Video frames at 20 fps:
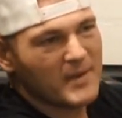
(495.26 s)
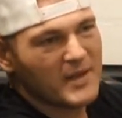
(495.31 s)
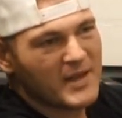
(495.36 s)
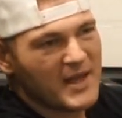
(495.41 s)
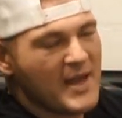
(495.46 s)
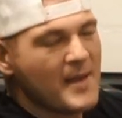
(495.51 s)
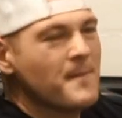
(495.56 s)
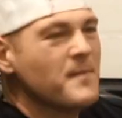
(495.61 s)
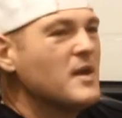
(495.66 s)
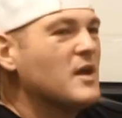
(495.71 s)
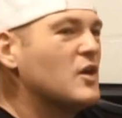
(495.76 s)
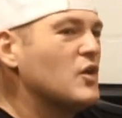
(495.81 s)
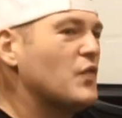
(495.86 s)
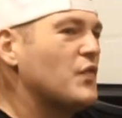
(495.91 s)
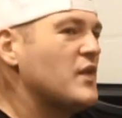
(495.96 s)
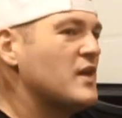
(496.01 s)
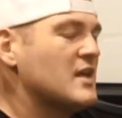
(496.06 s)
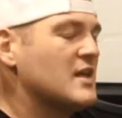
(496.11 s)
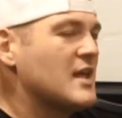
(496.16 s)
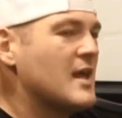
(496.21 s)
can be a good
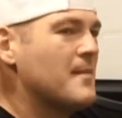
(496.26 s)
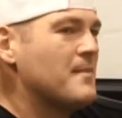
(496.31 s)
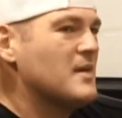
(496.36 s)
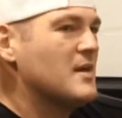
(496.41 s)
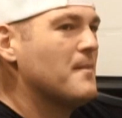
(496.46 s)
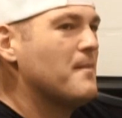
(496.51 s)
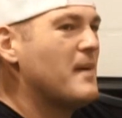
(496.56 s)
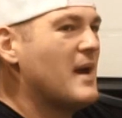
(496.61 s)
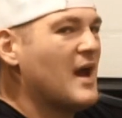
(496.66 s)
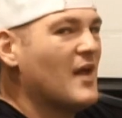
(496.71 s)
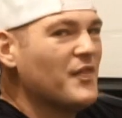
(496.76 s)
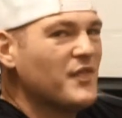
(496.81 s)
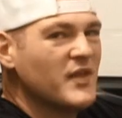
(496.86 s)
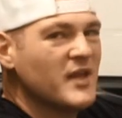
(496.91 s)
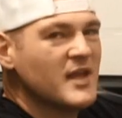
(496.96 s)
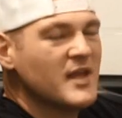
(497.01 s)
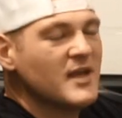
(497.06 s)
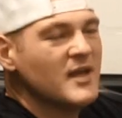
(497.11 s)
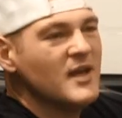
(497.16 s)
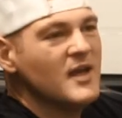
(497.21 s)
thing, can be a bad
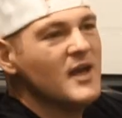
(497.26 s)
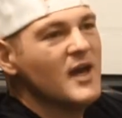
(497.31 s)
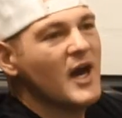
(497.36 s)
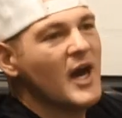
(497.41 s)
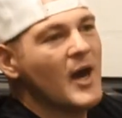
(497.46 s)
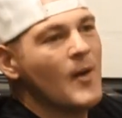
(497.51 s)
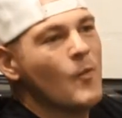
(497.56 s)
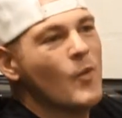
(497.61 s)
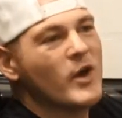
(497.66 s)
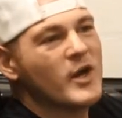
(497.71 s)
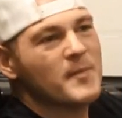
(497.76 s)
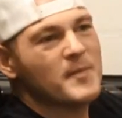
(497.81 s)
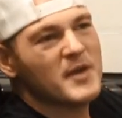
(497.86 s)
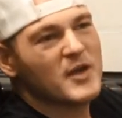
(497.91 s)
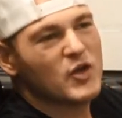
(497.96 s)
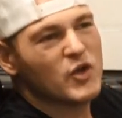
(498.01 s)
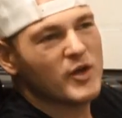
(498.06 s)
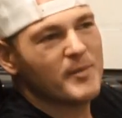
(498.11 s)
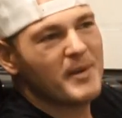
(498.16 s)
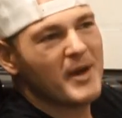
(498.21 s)
thing. What can
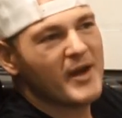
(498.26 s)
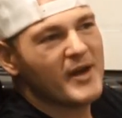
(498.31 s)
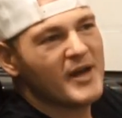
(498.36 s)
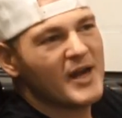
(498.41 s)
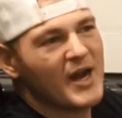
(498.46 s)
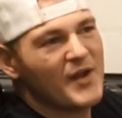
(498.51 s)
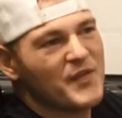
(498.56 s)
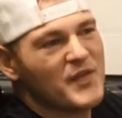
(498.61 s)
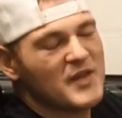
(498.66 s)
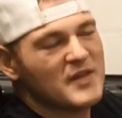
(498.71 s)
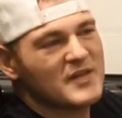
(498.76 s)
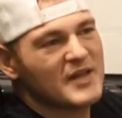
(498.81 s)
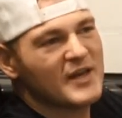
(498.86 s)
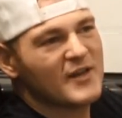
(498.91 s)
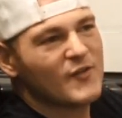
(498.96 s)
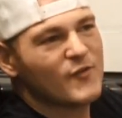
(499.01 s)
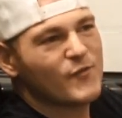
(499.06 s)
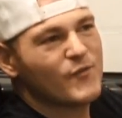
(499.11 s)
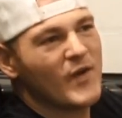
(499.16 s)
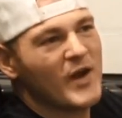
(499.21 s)
be good about it? I think that
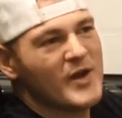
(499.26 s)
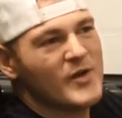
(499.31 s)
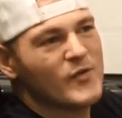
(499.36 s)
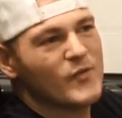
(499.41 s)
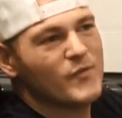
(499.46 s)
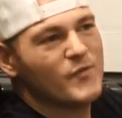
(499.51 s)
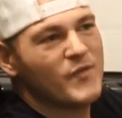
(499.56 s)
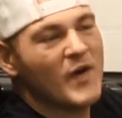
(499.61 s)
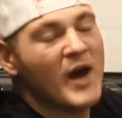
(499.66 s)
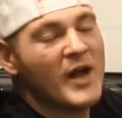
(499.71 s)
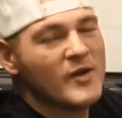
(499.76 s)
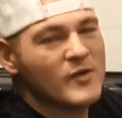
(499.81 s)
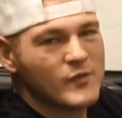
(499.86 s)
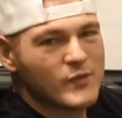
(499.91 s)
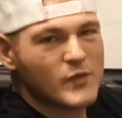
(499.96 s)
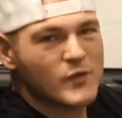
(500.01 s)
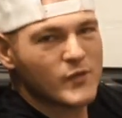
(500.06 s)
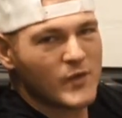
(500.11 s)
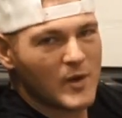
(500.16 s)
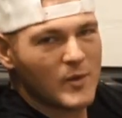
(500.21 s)
it's fun
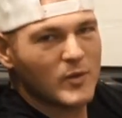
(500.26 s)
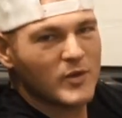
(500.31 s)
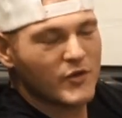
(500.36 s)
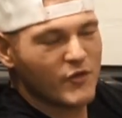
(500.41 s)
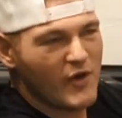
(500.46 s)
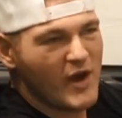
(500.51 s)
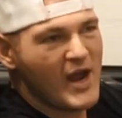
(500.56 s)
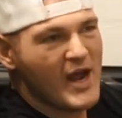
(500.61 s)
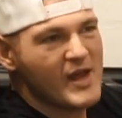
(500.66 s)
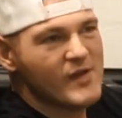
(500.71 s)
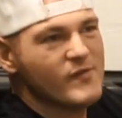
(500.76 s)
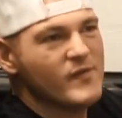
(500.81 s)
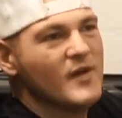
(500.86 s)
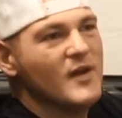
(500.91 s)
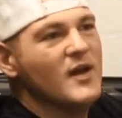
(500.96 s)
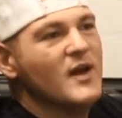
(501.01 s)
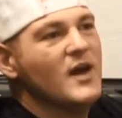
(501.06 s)
for front wheel drive